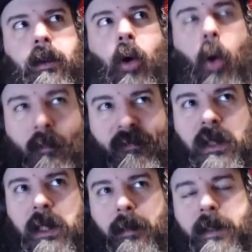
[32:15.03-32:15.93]

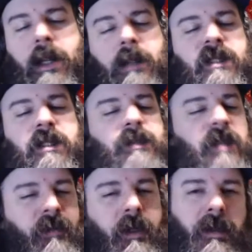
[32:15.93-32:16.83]
he'll be announcing some
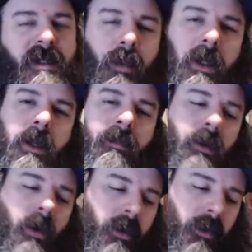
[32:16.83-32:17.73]
stuff later this week. If you
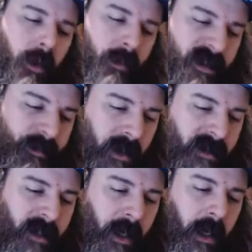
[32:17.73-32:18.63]
go to
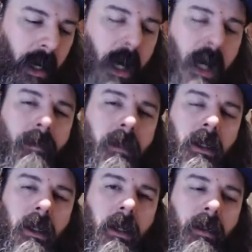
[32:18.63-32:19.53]
grimmerspace.com,
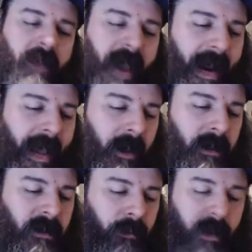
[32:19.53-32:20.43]
that
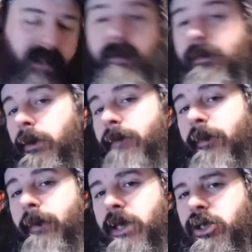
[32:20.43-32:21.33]
has the rest of their
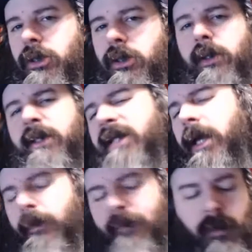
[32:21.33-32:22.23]
information. You can
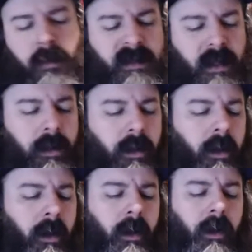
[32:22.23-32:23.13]
sign up for their newsletter.
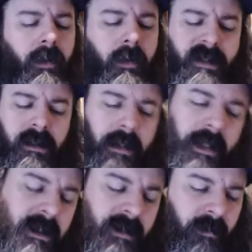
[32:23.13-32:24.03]
There's
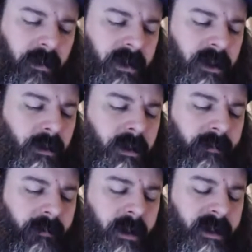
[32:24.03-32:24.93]
links for the 2
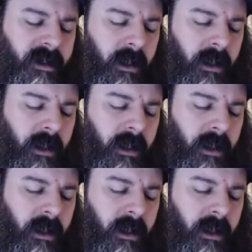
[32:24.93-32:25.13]
different